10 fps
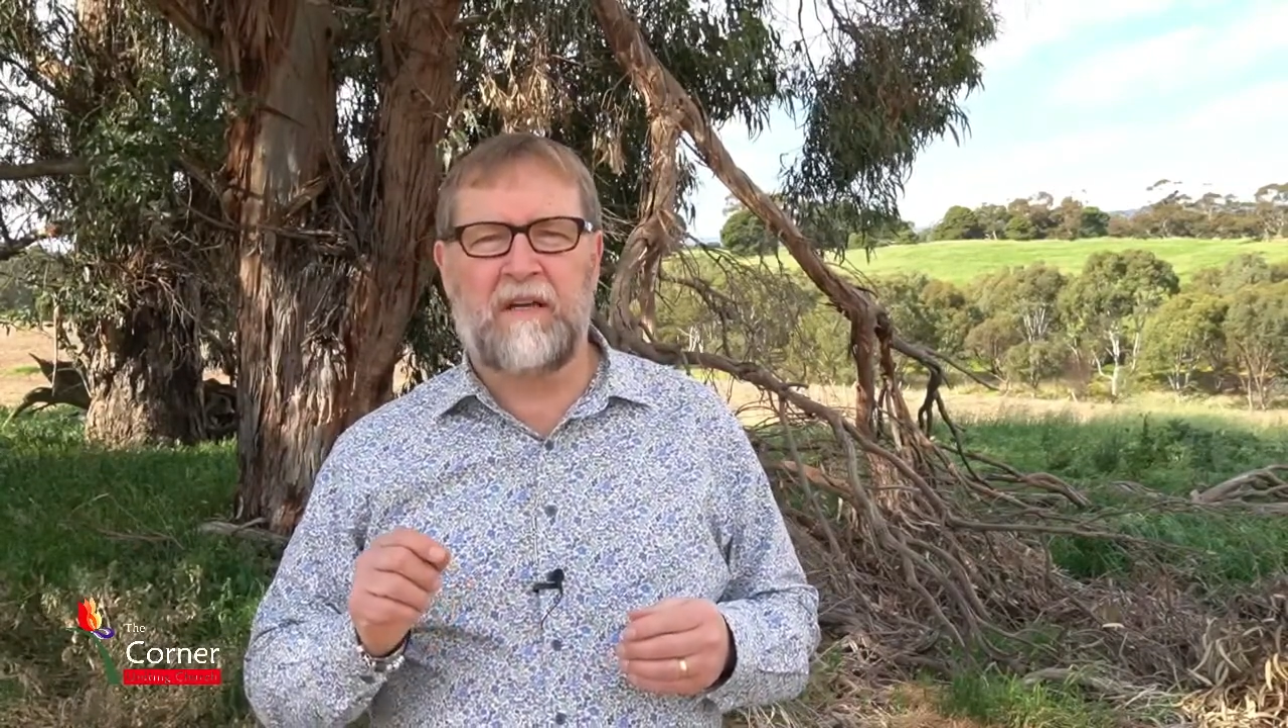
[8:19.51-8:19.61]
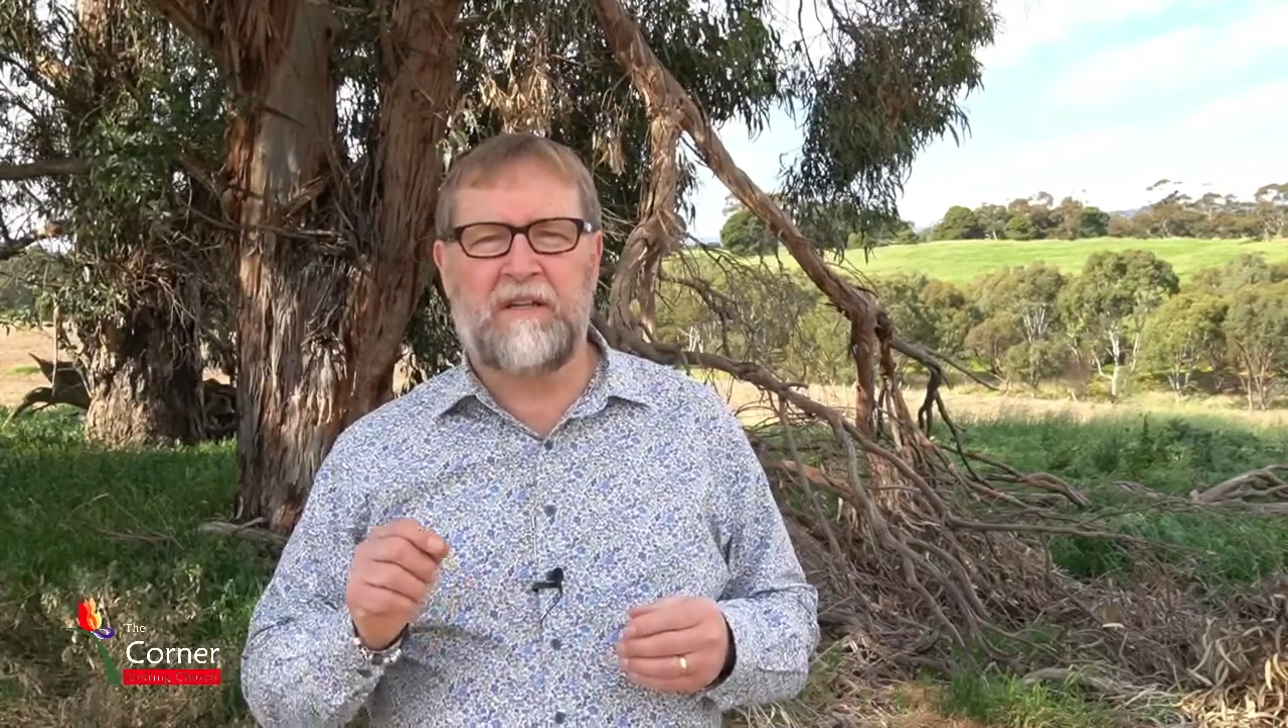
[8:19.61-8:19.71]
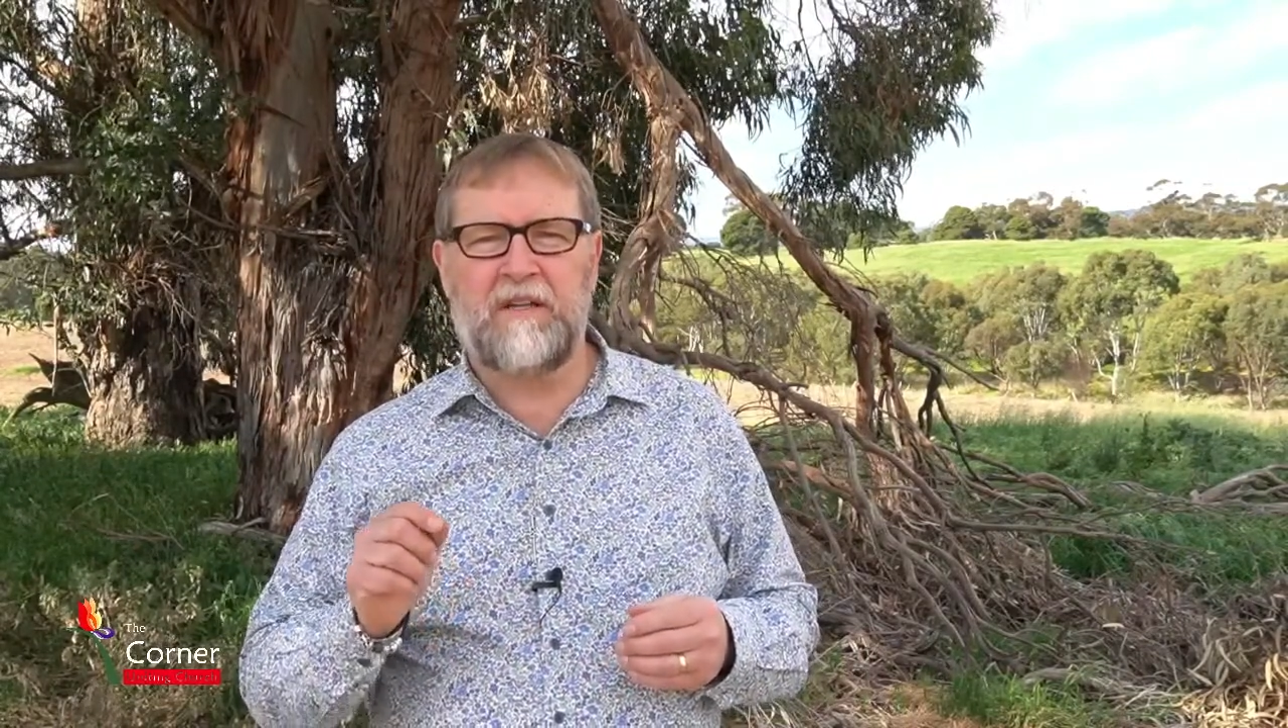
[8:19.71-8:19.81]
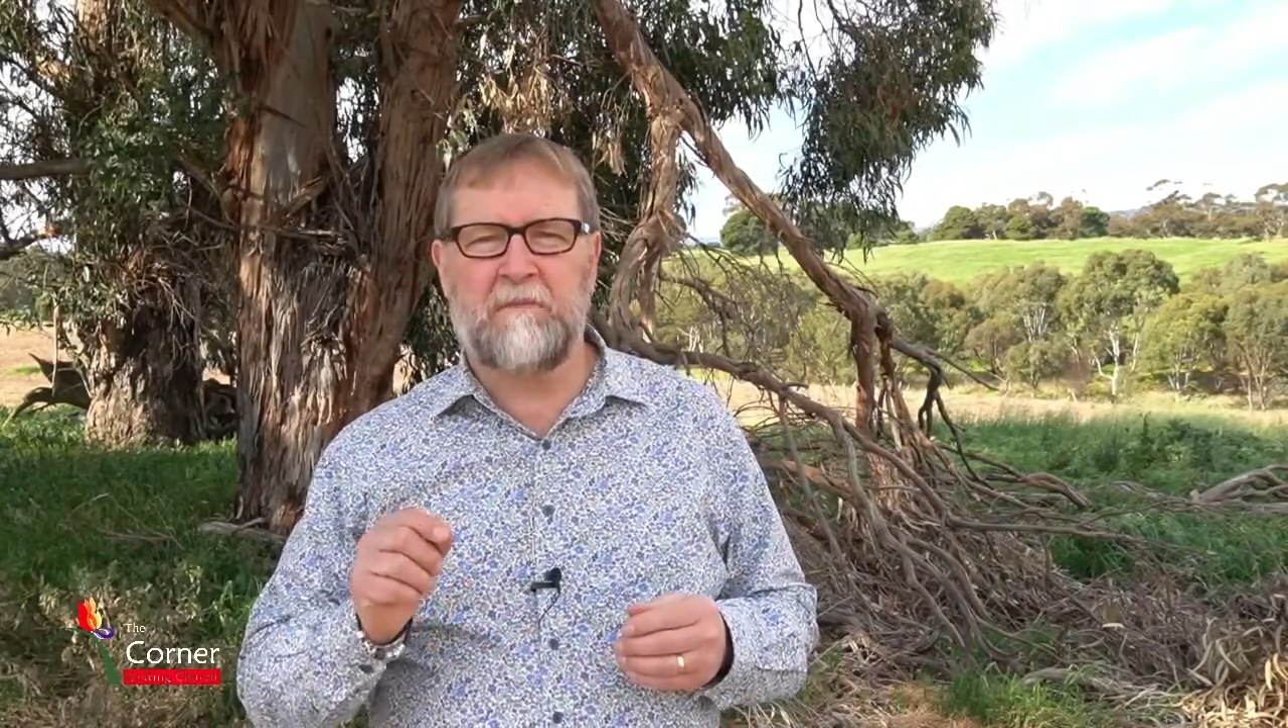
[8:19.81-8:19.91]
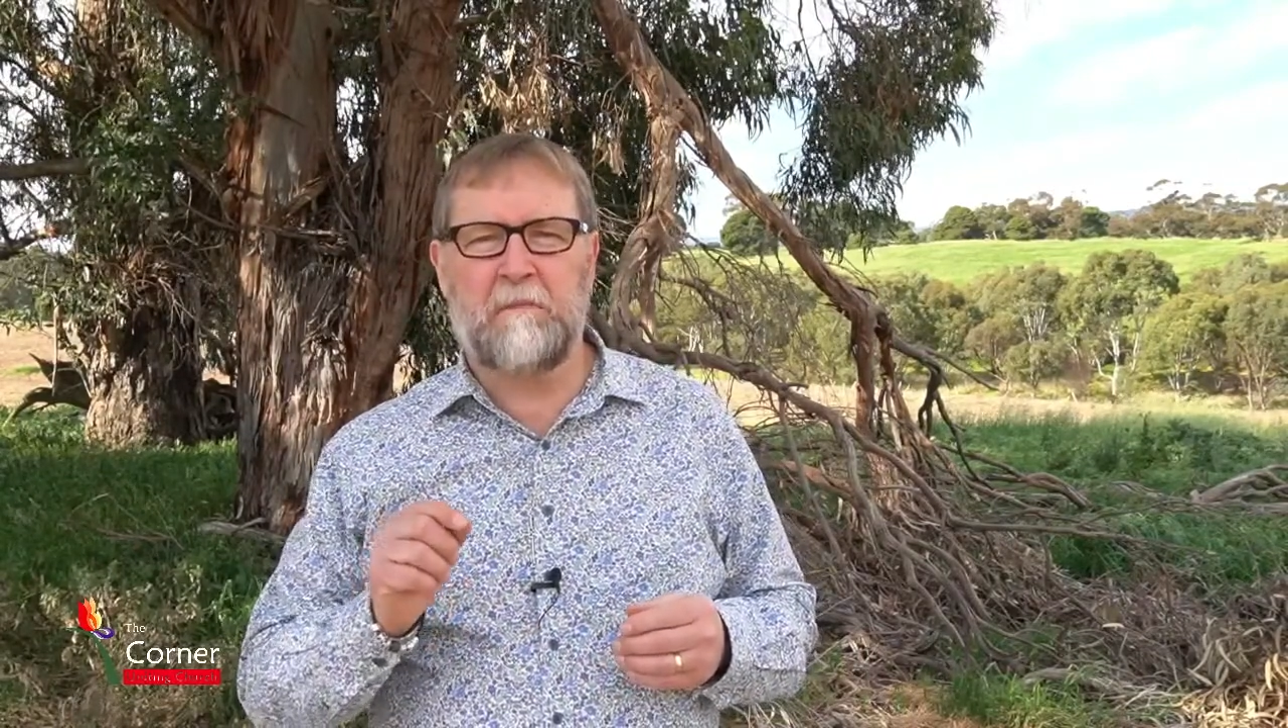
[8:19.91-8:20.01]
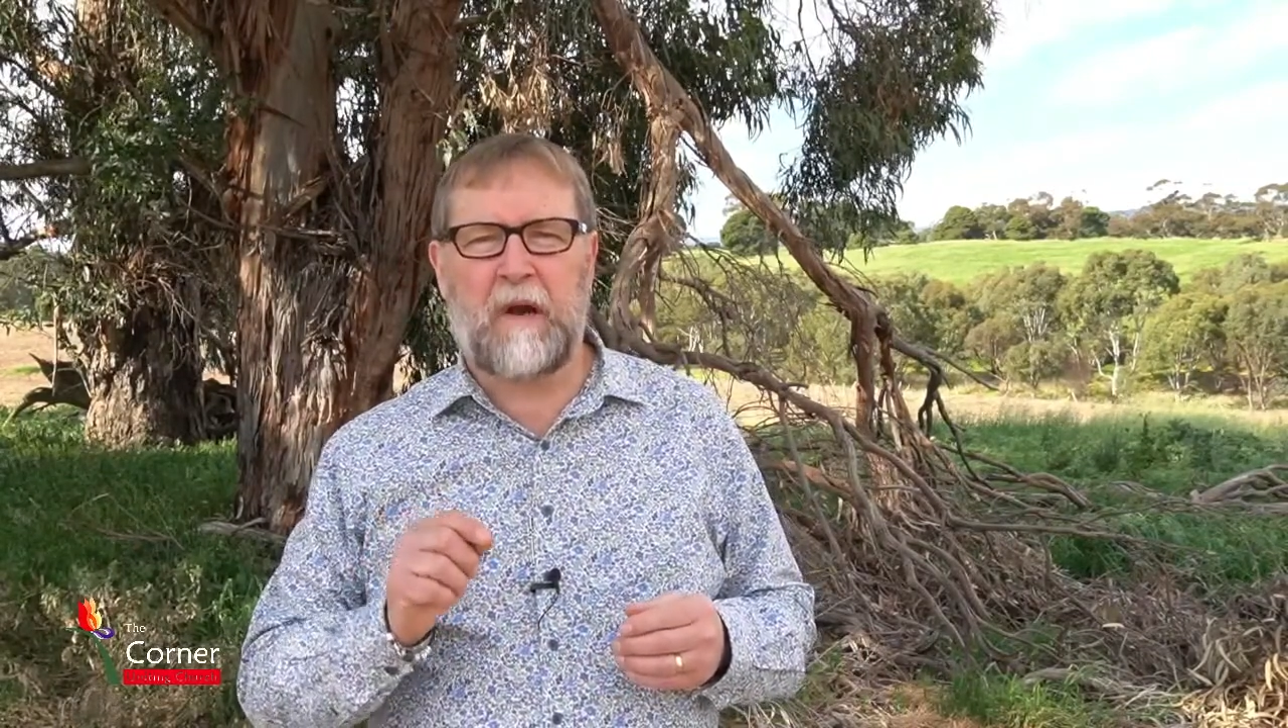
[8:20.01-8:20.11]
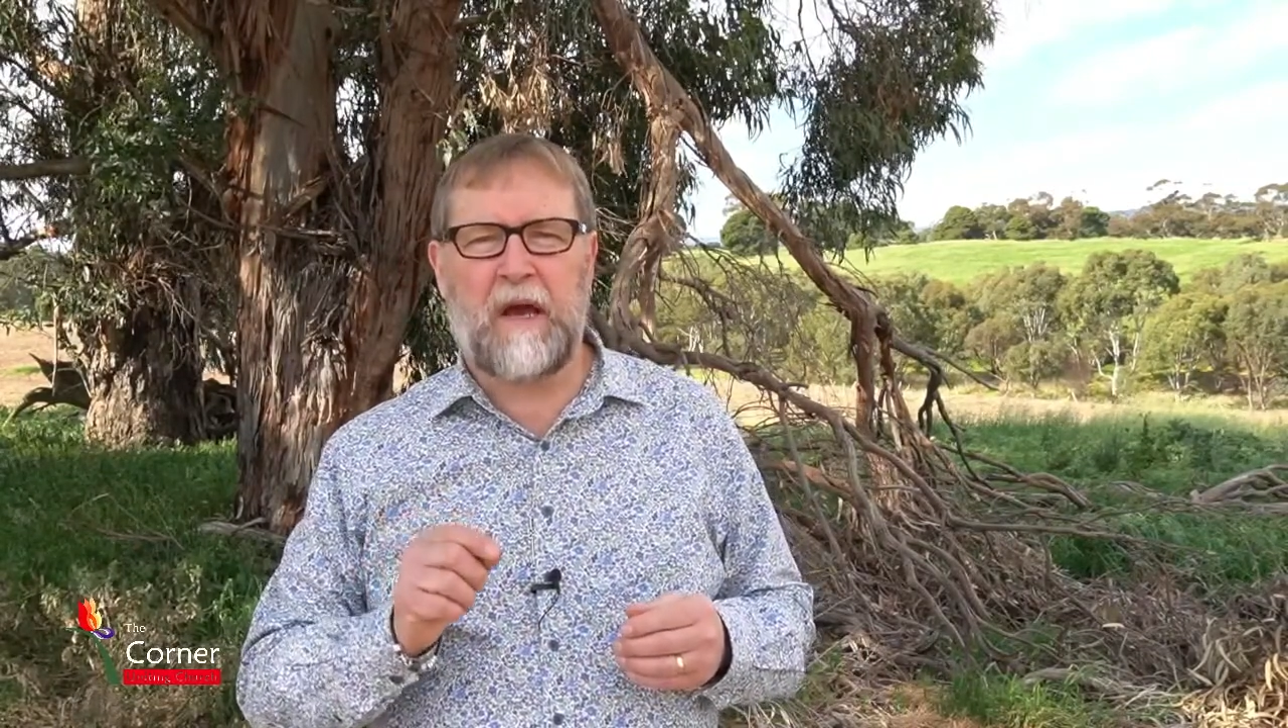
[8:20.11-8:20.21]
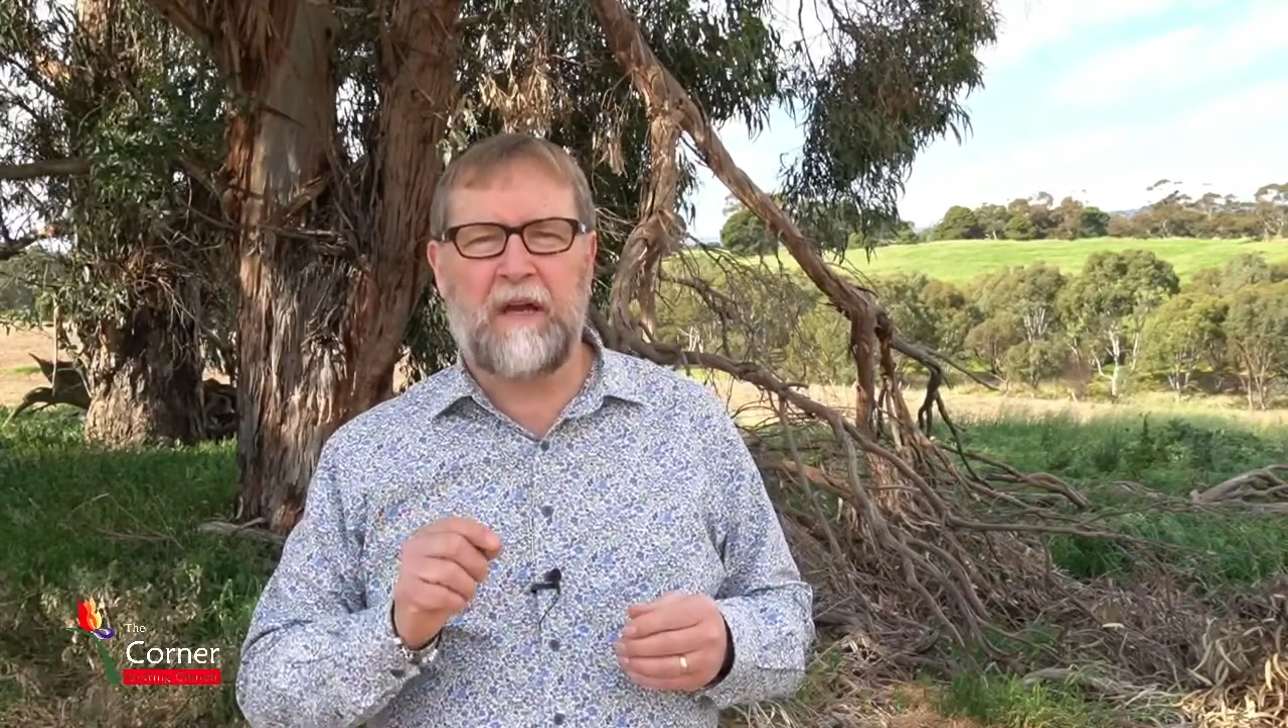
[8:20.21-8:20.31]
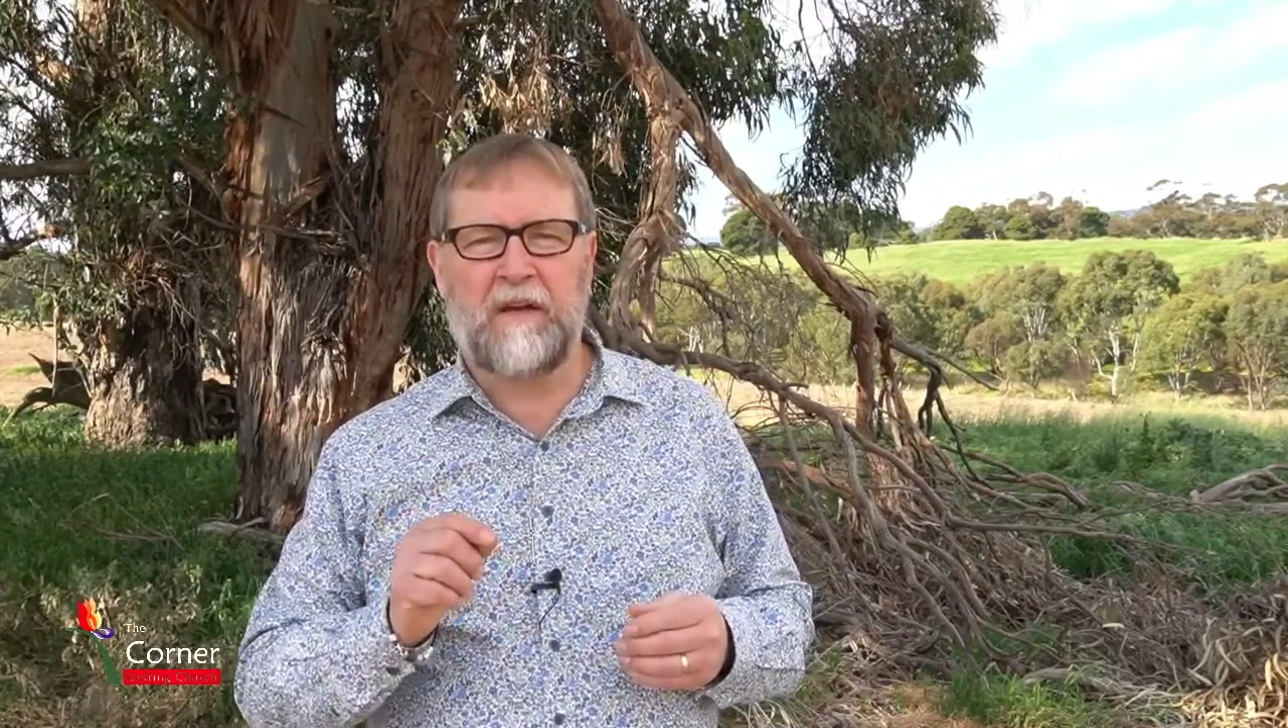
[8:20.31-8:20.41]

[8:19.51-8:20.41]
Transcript: didn't plan